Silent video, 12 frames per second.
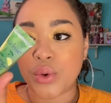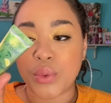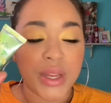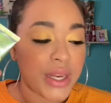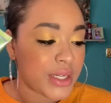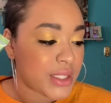
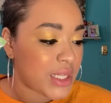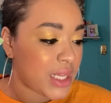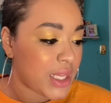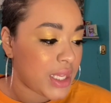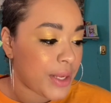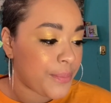Green
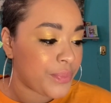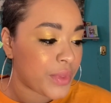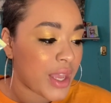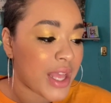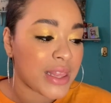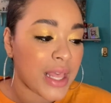Tea
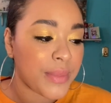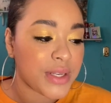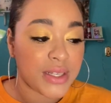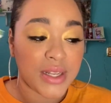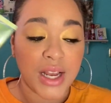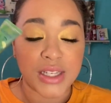and Lemon
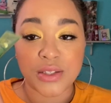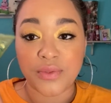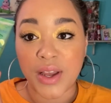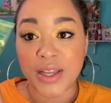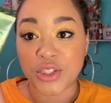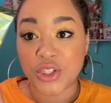
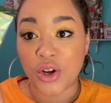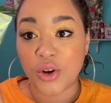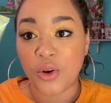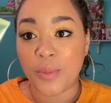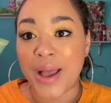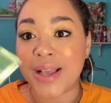Detoxifying
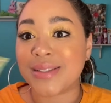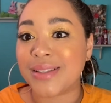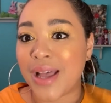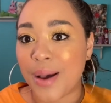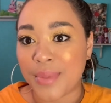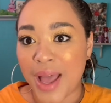Charcoal
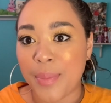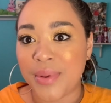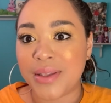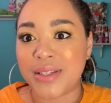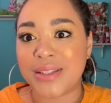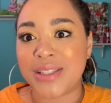Masks. I'm happy
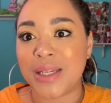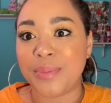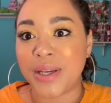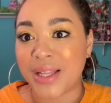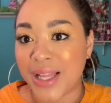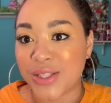they didn't send
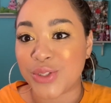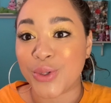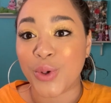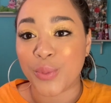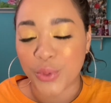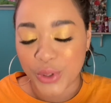me a cleanser
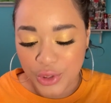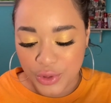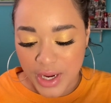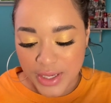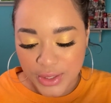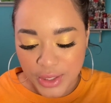or
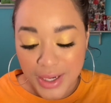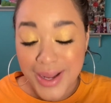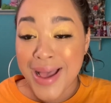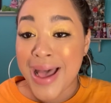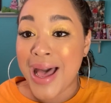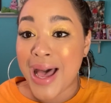moisturizer
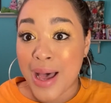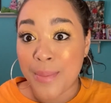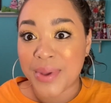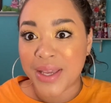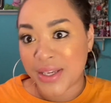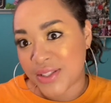
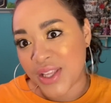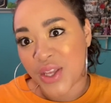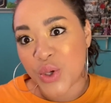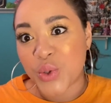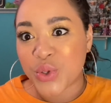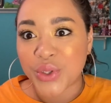um, because they
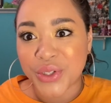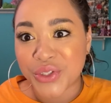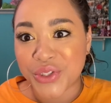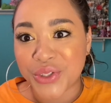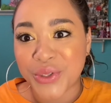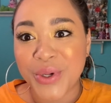usually
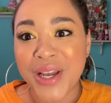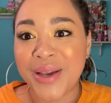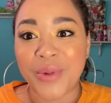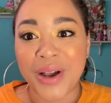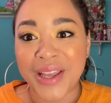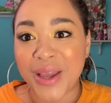do.
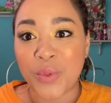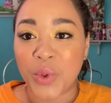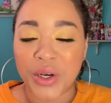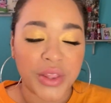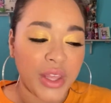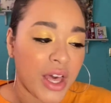I get
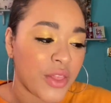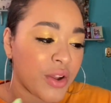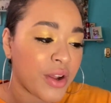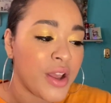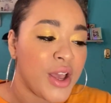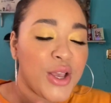one or the
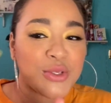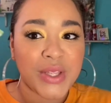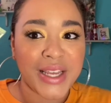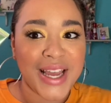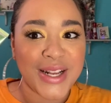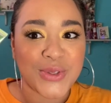other. So
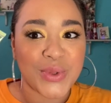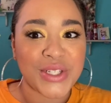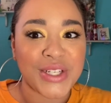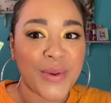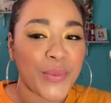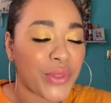they kind of
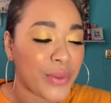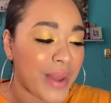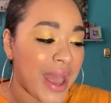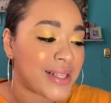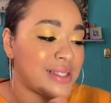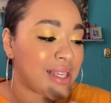switched it up with a
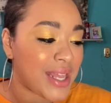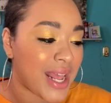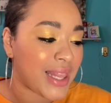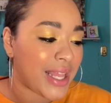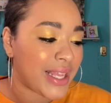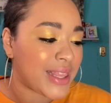mask and
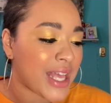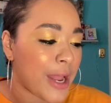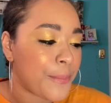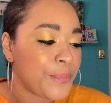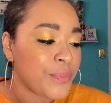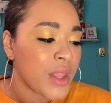I like
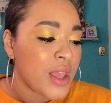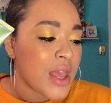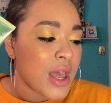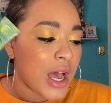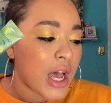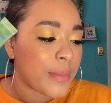that.
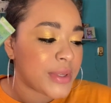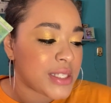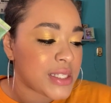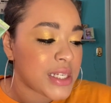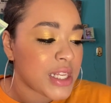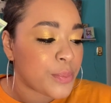Um, it
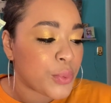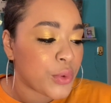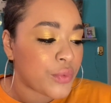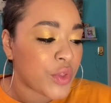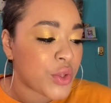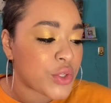says need
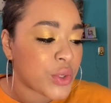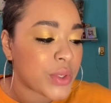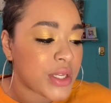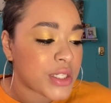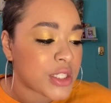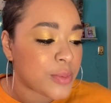proof that you don't
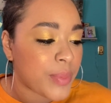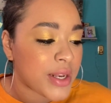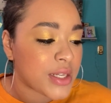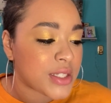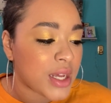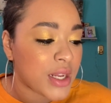need to
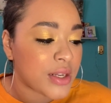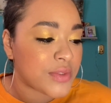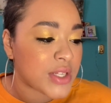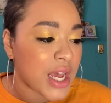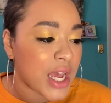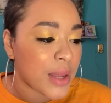spend a ton of
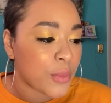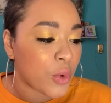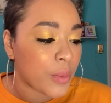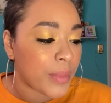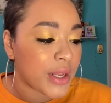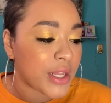time
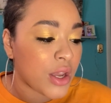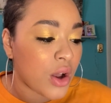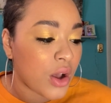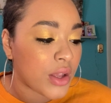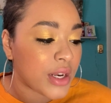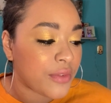or money
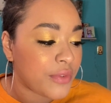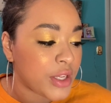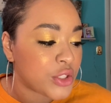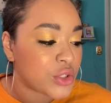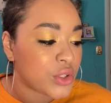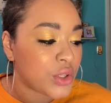on a
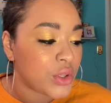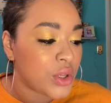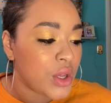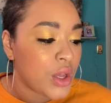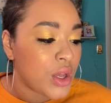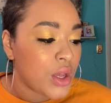facial
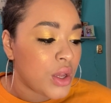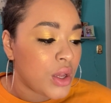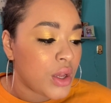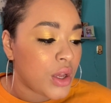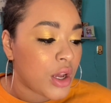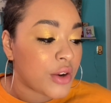
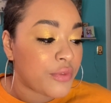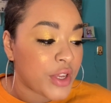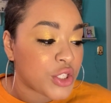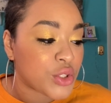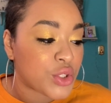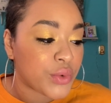on a
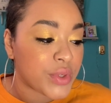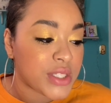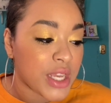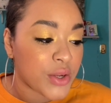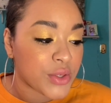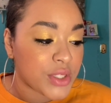facial to
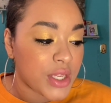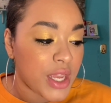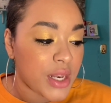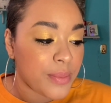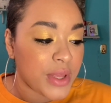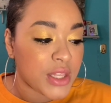reset your
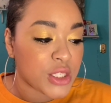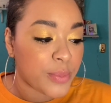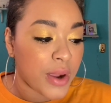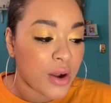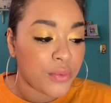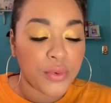skin. Meet this
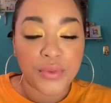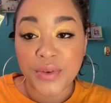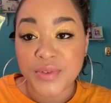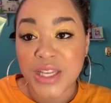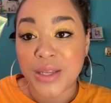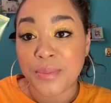powerful
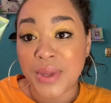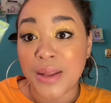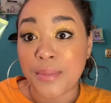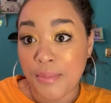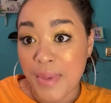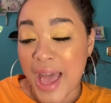15
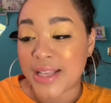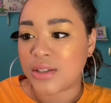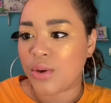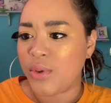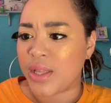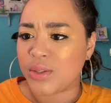minute
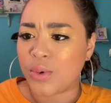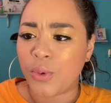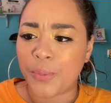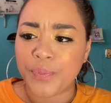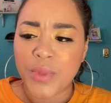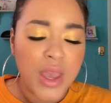mask. Oh, that's
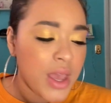cool.